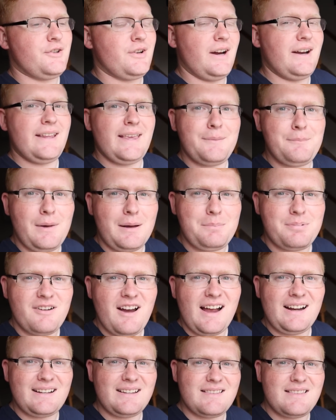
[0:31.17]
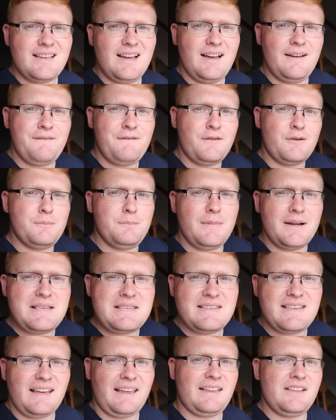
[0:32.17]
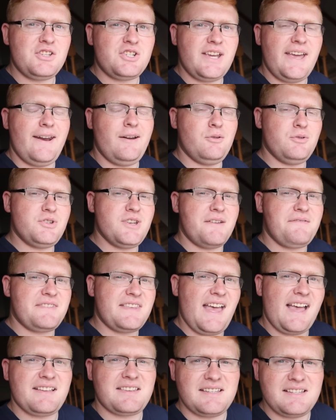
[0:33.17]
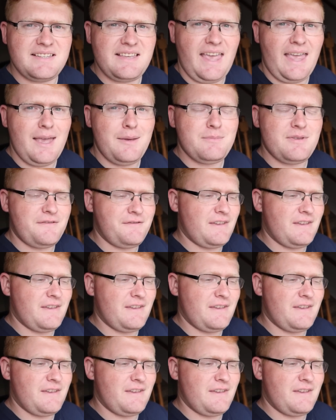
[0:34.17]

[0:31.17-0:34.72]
trying to get my practice on for my second channel, Jeff Saxon Games.